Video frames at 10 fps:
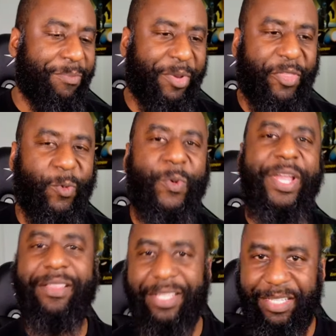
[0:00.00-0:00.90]
but the
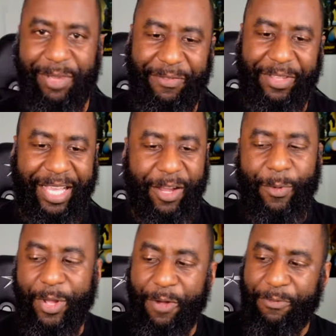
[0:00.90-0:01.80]
realism of it. Like, oh,
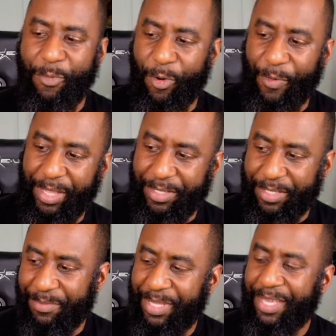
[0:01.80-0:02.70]
we're going for more
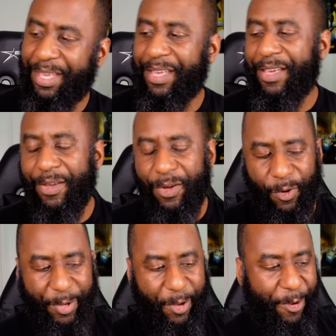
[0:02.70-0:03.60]
realism,
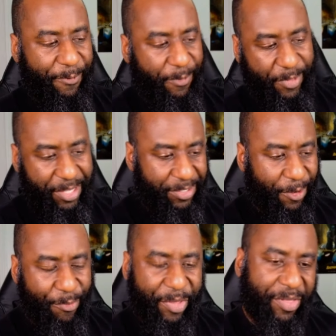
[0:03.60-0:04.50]
or we're going for this
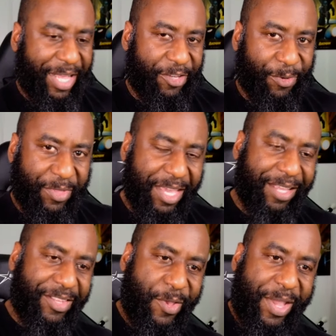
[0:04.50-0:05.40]
whole mythological
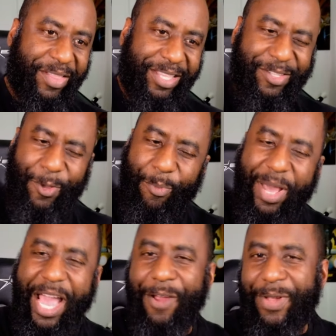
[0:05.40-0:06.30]
thing. Then you had like this whole
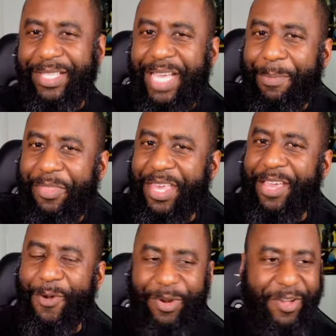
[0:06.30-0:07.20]
pirate type
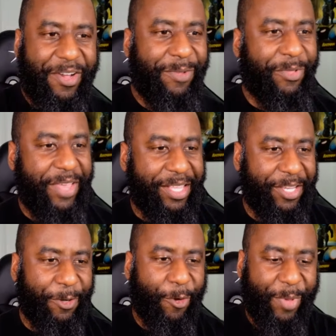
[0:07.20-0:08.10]
thing going on with
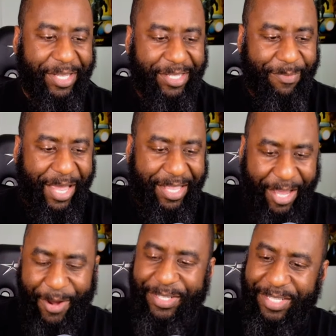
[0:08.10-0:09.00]
Antonio
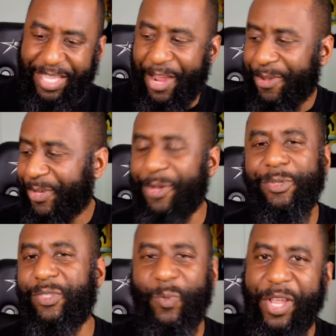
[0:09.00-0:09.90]
Banderas' character. It
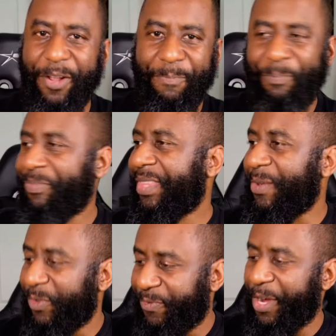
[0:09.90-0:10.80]
was just weird.
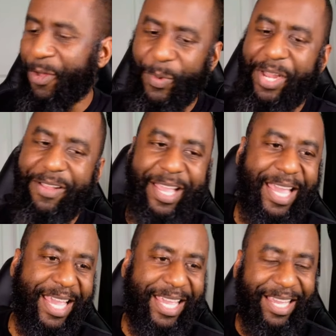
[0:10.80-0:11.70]
It was very weird.
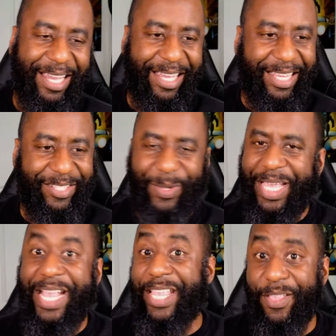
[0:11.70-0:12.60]
Uh, so it,
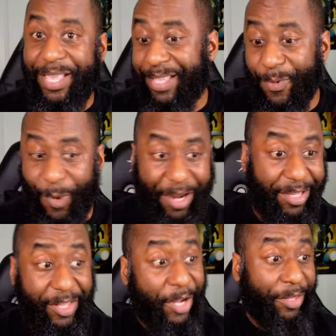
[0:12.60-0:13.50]
it, it didn't
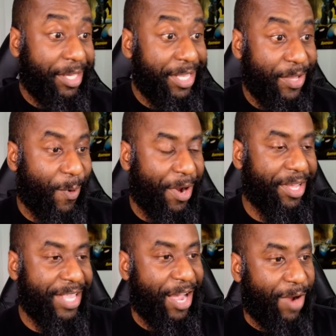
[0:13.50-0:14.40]
work. Clearly, it didn't
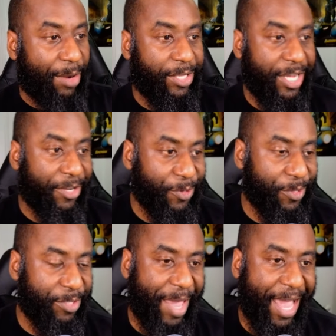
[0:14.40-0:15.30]
work. And now Robert Downey
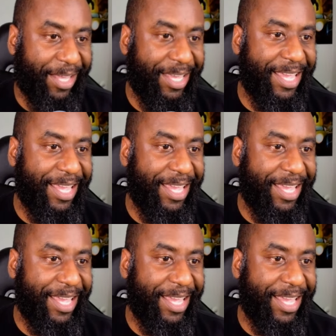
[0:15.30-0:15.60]
Junior is back.